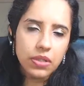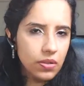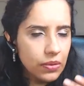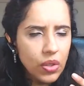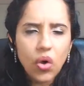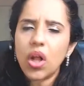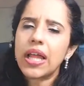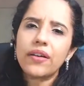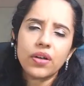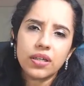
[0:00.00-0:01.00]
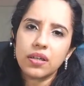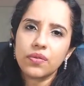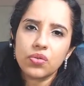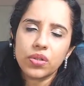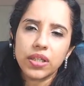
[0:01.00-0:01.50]
and we all have our
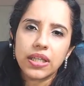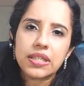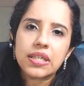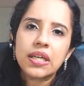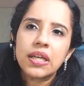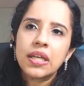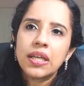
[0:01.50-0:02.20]
individual needs,